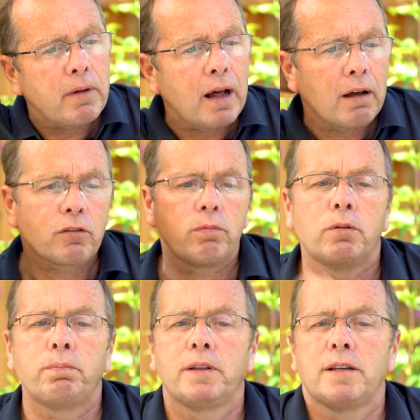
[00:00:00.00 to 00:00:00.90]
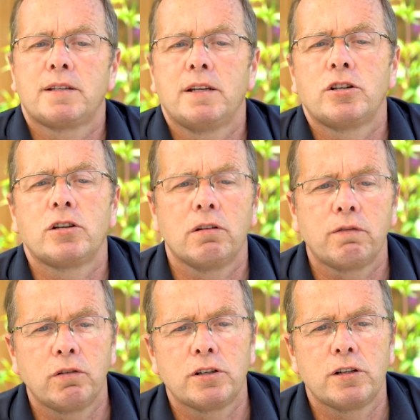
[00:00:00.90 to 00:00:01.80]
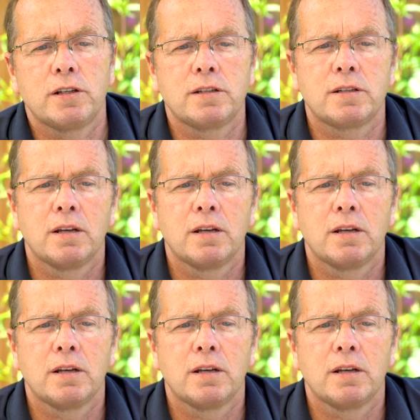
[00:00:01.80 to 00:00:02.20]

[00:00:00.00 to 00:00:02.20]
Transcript: have come up with this initiative, which is